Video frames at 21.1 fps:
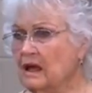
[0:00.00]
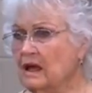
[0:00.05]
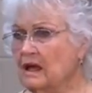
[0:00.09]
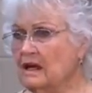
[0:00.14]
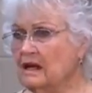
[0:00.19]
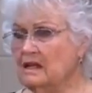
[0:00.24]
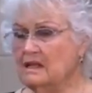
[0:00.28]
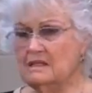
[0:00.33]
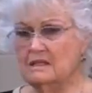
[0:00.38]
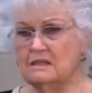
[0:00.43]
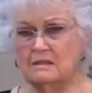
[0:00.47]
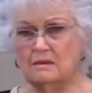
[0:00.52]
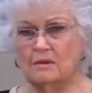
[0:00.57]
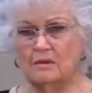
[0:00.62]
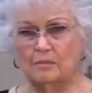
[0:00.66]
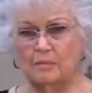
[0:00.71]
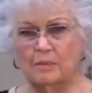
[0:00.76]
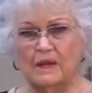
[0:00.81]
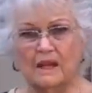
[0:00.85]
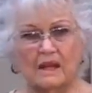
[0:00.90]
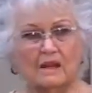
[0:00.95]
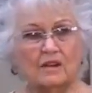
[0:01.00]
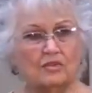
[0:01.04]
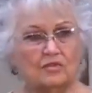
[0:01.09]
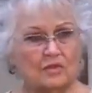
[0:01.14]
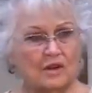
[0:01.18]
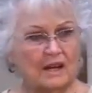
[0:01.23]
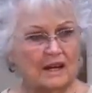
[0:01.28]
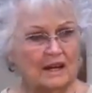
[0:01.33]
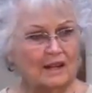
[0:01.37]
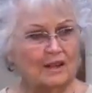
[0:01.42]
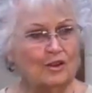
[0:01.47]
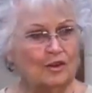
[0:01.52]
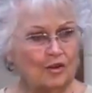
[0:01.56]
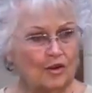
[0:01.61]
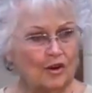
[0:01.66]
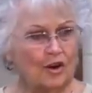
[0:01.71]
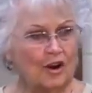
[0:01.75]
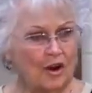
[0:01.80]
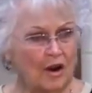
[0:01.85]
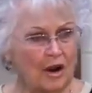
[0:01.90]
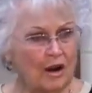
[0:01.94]
And He's penetrating
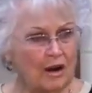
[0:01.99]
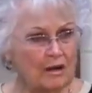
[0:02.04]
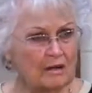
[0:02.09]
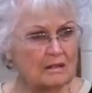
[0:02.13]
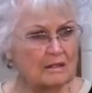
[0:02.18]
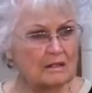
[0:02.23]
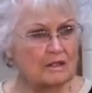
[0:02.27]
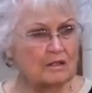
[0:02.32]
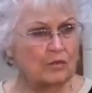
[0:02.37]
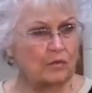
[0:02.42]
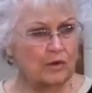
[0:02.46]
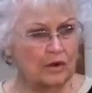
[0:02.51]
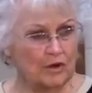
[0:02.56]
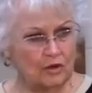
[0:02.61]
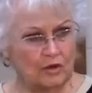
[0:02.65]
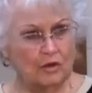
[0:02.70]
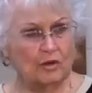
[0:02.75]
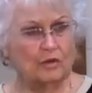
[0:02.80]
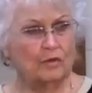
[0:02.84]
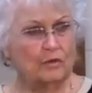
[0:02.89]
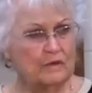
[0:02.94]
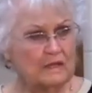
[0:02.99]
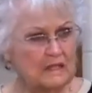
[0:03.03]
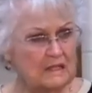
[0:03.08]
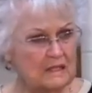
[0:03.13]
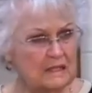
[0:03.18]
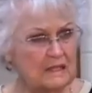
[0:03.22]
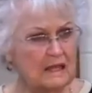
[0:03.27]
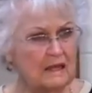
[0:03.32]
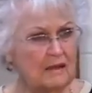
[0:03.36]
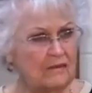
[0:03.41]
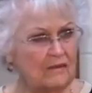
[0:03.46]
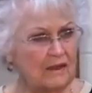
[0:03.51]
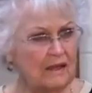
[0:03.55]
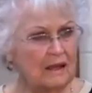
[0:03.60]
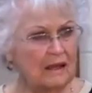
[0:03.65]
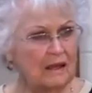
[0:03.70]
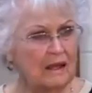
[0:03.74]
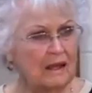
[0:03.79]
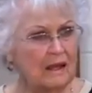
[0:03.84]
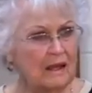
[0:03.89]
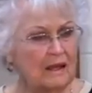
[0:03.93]
your hearts to where you're
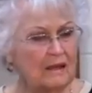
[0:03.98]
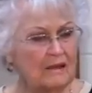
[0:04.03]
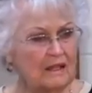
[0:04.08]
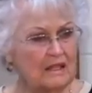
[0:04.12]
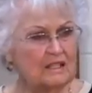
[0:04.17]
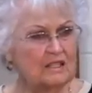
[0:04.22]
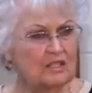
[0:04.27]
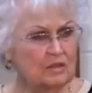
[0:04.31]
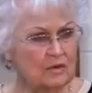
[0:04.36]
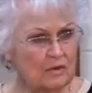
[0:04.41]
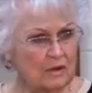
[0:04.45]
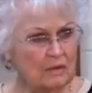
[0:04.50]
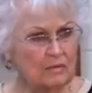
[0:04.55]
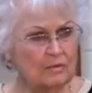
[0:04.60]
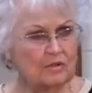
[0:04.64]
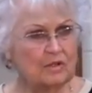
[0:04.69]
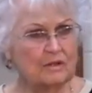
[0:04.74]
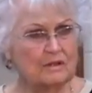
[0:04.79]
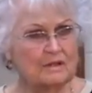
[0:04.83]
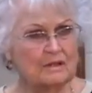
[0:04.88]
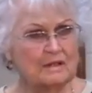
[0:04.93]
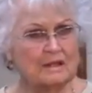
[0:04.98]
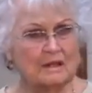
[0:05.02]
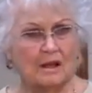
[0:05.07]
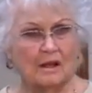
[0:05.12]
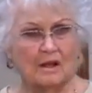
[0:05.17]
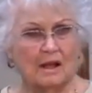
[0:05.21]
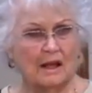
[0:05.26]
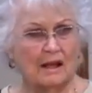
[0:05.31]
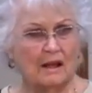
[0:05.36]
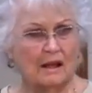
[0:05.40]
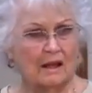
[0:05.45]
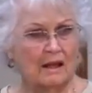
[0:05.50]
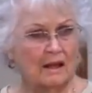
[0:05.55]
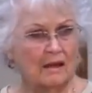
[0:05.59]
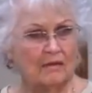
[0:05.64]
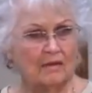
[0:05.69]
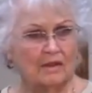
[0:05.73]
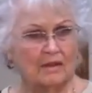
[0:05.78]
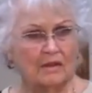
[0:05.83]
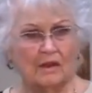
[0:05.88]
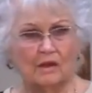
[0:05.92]
receiving these scriptures. I
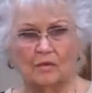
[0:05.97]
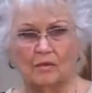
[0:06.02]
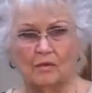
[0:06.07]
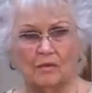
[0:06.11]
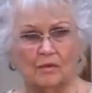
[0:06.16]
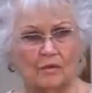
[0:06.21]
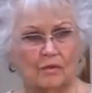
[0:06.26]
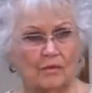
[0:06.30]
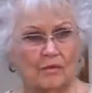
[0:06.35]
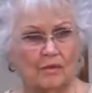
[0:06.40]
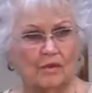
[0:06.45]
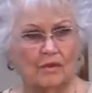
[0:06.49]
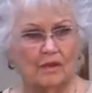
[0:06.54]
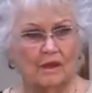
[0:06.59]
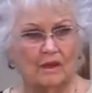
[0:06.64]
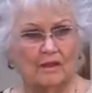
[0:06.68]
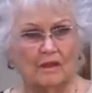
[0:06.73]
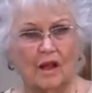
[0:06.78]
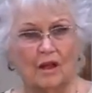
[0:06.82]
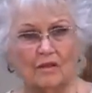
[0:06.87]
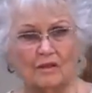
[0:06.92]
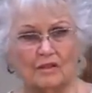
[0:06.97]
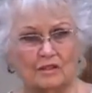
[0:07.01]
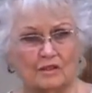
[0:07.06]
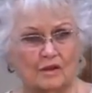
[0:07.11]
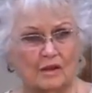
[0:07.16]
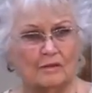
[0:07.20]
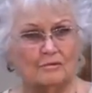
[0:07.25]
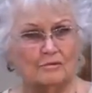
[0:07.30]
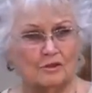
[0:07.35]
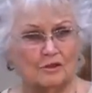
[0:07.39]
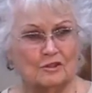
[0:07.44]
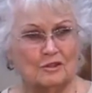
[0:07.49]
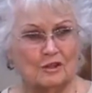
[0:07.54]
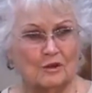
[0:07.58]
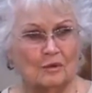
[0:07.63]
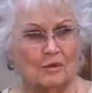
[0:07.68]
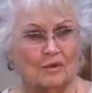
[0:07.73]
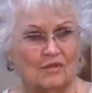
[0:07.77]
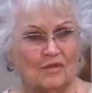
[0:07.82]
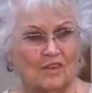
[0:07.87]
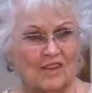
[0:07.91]
love it that all the scriptures
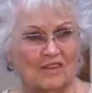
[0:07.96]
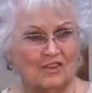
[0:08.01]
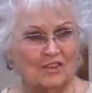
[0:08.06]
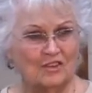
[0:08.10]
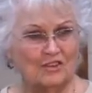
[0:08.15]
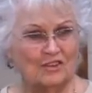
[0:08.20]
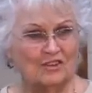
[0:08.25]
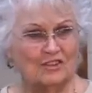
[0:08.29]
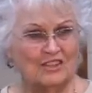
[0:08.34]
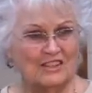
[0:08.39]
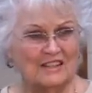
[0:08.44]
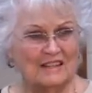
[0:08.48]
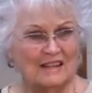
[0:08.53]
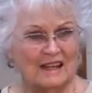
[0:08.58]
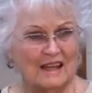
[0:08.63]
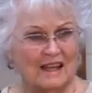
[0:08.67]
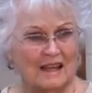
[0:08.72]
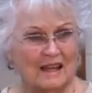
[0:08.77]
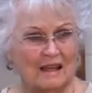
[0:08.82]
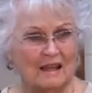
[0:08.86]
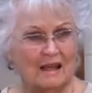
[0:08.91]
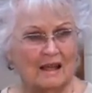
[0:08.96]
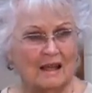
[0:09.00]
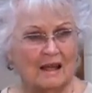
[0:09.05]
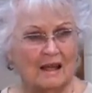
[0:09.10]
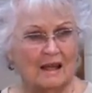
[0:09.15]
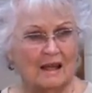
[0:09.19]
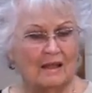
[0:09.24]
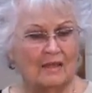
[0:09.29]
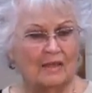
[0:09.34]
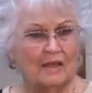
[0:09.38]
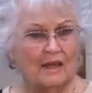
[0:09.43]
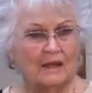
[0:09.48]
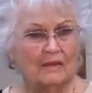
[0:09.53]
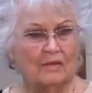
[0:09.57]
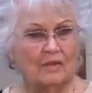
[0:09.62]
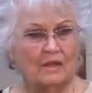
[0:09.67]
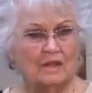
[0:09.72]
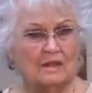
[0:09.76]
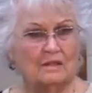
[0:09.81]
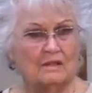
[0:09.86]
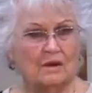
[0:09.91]
that we've given you today,
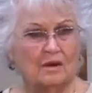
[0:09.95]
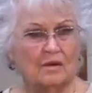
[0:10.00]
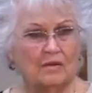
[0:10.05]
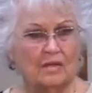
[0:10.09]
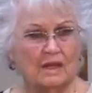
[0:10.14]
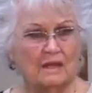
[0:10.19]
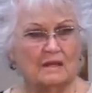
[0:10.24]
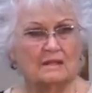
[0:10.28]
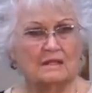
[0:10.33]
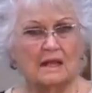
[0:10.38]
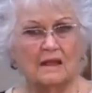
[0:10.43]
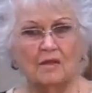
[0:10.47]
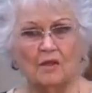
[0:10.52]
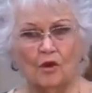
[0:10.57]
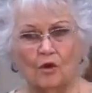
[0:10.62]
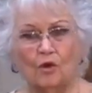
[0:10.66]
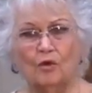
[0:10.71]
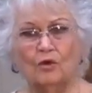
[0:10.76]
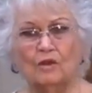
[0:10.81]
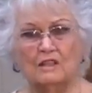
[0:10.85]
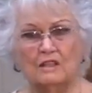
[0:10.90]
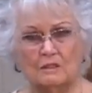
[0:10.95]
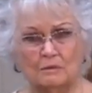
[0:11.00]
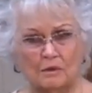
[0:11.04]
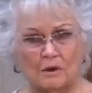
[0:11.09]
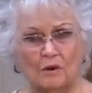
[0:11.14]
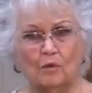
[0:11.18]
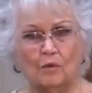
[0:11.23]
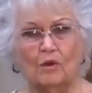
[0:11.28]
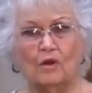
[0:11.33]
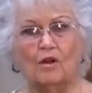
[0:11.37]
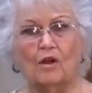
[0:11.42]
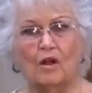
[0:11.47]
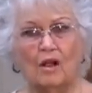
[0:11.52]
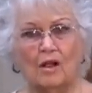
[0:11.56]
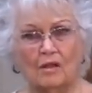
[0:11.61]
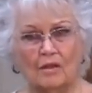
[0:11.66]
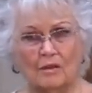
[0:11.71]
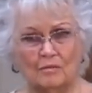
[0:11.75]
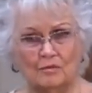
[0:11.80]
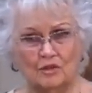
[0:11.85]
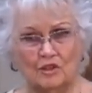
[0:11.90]
that these are things, and the Holy Spirit will
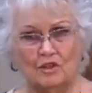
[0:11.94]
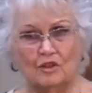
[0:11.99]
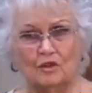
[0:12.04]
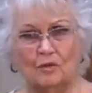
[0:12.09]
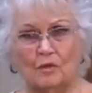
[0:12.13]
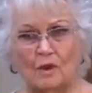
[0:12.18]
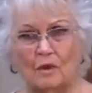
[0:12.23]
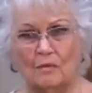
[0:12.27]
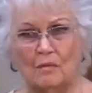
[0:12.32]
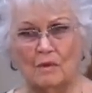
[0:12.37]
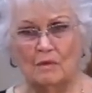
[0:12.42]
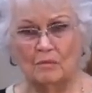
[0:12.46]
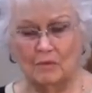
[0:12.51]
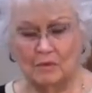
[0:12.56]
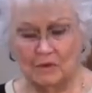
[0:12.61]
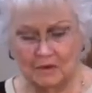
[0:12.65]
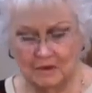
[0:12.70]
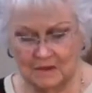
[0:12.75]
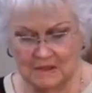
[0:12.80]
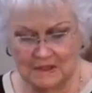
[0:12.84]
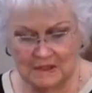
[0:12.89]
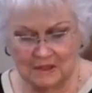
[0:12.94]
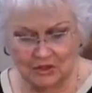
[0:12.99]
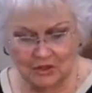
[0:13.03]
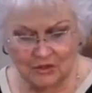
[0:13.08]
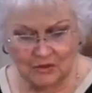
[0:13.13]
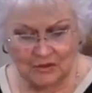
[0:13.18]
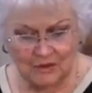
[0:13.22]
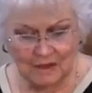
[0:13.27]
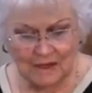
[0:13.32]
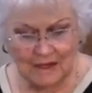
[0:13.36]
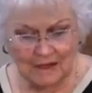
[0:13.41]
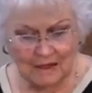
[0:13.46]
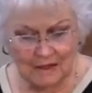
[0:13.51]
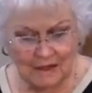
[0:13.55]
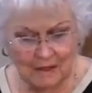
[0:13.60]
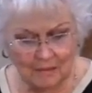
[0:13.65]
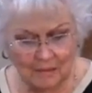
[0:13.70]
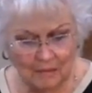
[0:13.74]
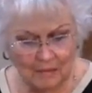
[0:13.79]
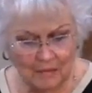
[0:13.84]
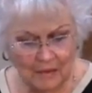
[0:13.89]
call them to your remembrance as you need
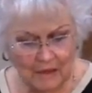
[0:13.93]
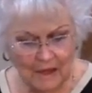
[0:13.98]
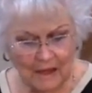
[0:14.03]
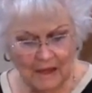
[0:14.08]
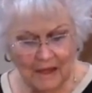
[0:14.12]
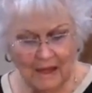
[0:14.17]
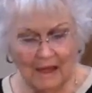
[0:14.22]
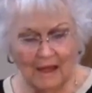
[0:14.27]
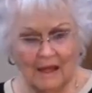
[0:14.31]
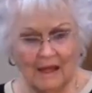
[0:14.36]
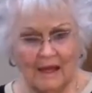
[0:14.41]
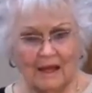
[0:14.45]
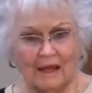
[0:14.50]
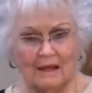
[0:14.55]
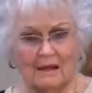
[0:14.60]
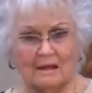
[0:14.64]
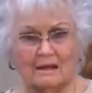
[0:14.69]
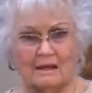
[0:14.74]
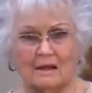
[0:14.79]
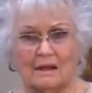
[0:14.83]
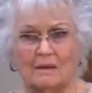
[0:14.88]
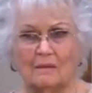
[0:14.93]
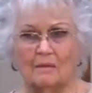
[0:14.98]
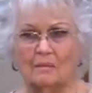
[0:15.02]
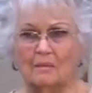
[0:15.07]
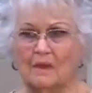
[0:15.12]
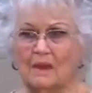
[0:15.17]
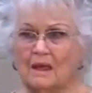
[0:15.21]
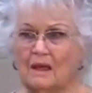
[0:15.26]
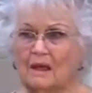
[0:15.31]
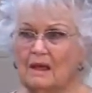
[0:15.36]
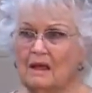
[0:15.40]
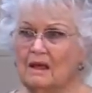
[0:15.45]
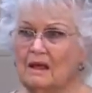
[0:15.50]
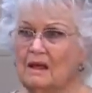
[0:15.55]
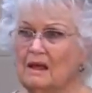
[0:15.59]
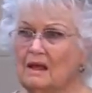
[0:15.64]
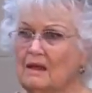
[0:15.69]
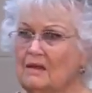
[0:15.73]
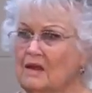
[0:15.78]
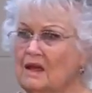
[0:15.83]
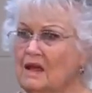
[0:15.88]
them. And
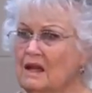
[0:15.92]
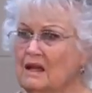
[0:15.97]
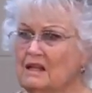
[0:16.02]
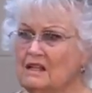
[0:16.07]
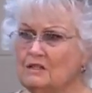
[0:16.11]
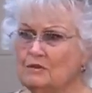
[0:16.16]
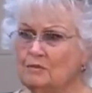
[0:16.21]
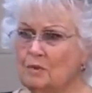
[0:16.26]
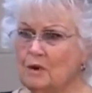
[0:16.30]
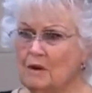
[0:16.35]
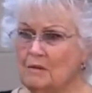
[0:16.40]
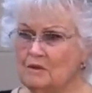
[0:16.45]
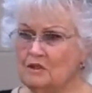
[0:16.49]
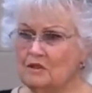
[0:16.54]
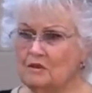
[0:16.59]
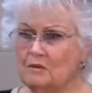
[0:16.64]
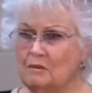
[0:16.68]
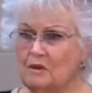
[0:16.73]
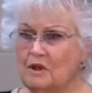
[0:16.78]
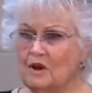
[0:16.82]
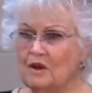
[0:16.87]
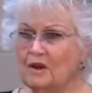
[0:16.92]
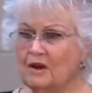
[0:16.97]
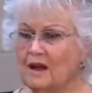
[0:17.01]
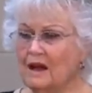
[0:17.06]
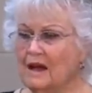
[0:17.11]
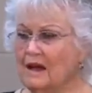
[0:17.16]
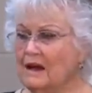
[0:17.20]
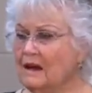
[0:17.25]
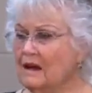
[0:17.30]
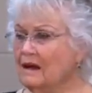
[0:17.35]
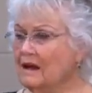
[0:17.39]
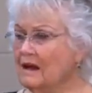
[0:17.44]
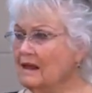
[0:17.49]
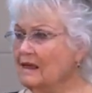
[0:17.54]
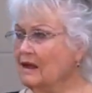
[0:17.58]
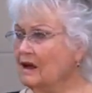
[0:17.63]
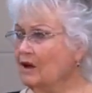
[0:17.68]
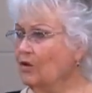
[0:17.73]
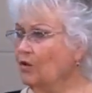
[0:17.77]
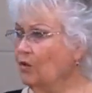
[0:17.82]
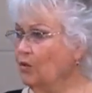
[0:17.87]
He's promised to be our guide, and I
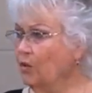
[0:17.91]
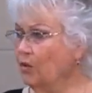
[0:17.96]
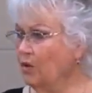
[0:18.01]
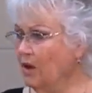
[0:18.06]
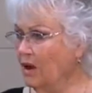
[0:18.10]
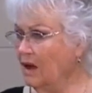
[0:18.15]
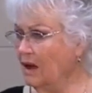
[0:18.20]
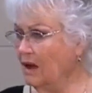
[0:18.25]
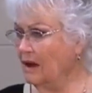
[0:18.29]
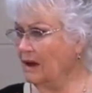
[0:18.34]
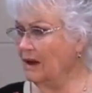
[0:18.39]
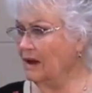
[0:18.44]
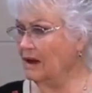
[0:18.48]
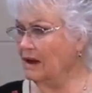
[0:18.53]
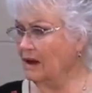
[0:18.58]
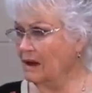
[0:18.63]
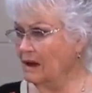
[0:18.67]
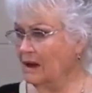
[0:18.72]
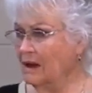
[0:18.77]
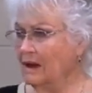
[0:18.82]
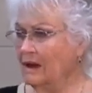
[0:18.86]
thought, why?